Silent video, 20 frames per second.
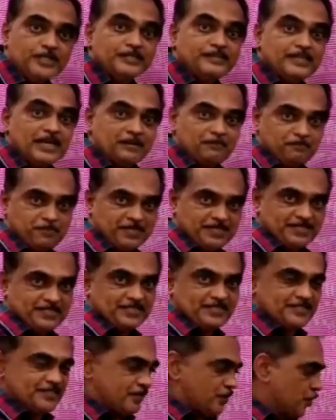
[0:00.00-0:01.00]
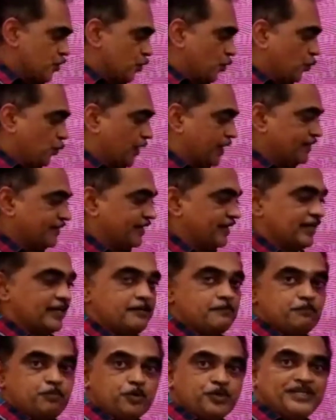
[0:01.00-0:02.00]
That means when the
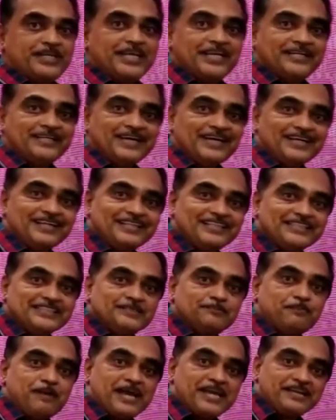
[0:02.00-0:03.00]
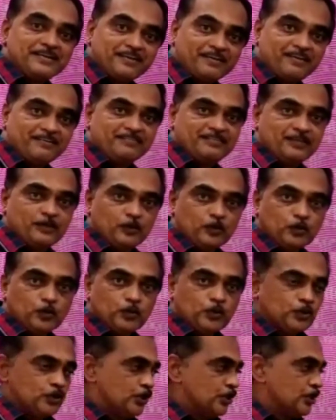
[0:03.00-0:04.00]
input data is binary 0,